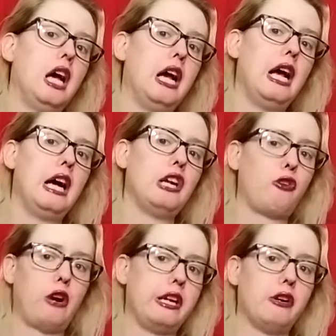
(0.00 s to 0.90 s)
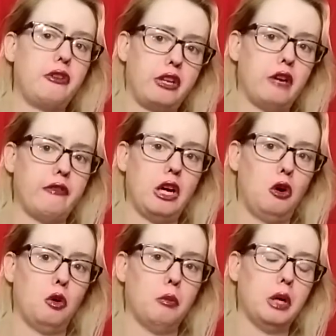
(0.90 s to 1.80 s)
and try it yourself at
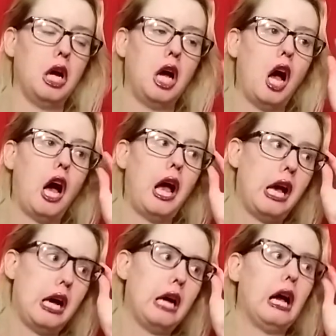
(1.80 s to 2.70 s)
home. And